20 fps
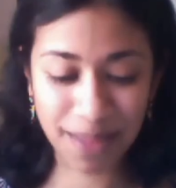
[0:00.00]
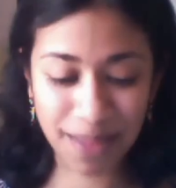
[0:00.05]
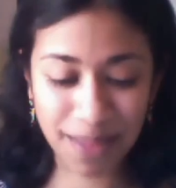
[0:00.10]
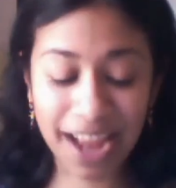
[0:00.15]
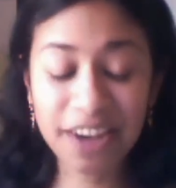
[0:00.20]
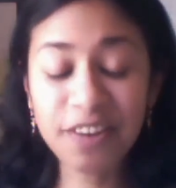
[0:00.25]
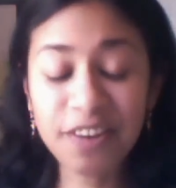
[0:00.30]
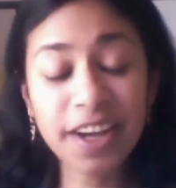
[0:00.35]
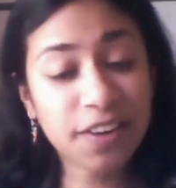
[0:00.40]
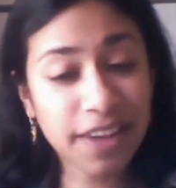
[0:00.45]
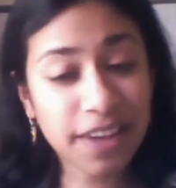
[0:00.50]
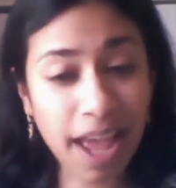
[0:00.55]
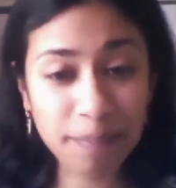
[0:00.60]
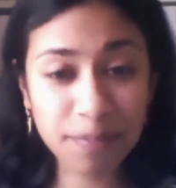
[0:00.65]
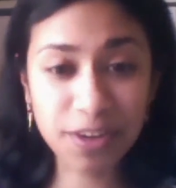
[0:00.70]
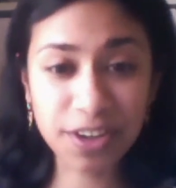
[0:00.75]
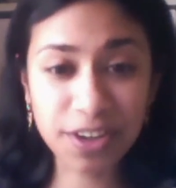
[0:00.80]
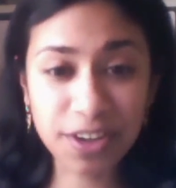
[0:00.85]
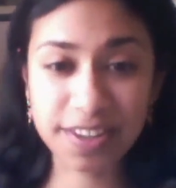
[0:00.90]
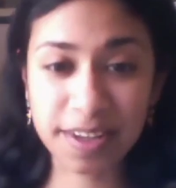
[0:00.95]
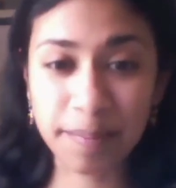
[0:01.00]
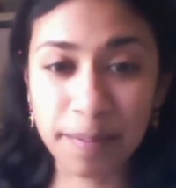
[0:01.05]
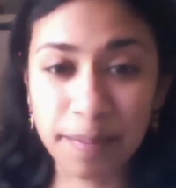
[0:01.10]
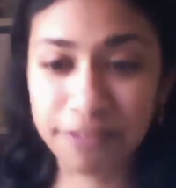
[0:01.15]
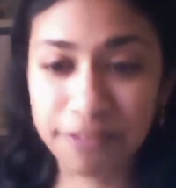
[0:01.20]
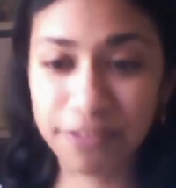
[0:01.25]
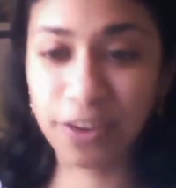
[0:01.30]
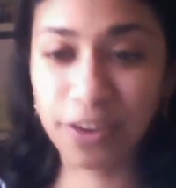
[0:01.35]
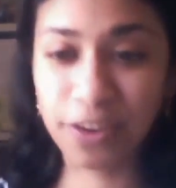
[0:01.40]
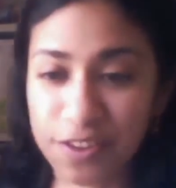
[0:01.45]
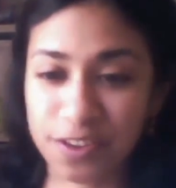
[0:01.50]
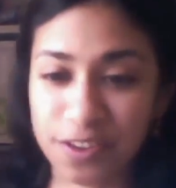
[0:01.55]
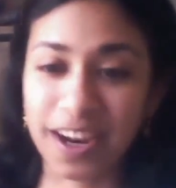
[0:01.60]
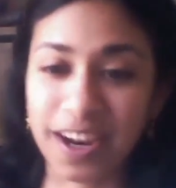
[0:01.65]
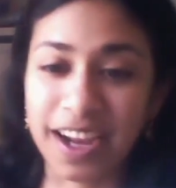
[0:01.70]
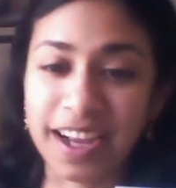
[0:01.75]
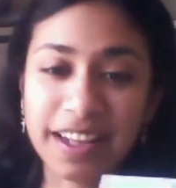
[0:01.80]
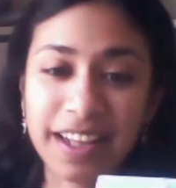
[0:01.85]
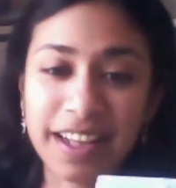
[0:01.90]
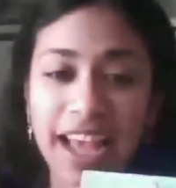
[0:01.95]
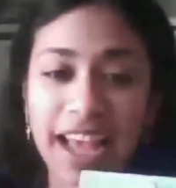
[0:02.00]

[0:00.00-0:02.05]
tried to capture some of your style,